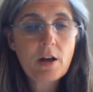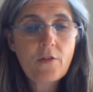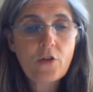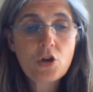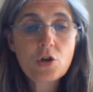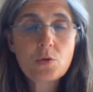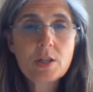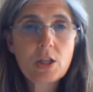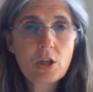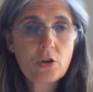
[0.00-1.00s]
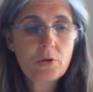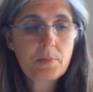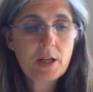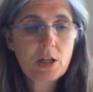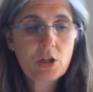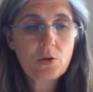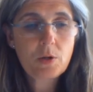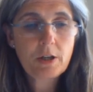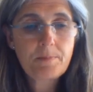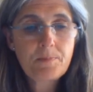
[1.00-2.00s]
for use in the European
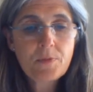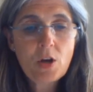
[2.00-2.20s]
Union,